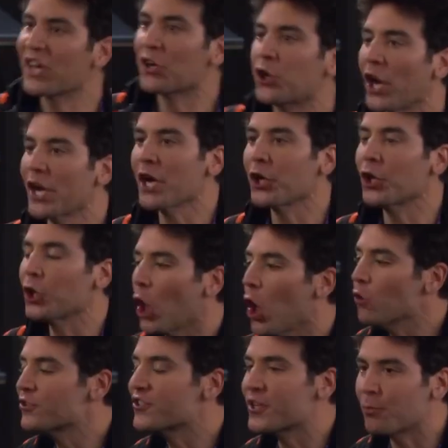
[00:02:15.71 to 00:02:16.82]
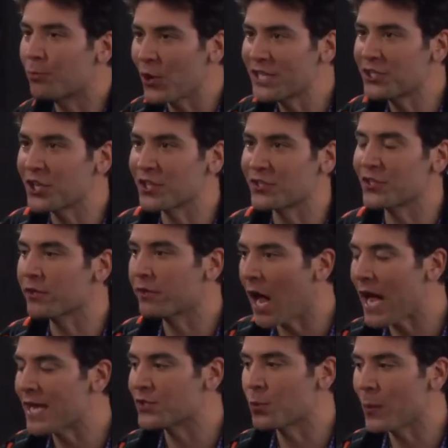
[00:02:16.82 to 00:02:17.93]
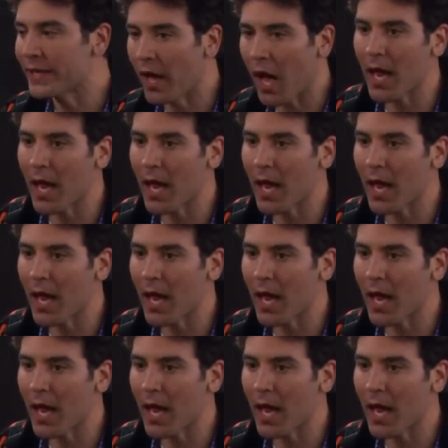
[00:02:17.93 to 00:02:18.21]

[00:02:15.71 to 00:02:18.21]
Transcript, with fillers: They're gonna close the bridges, you guys. We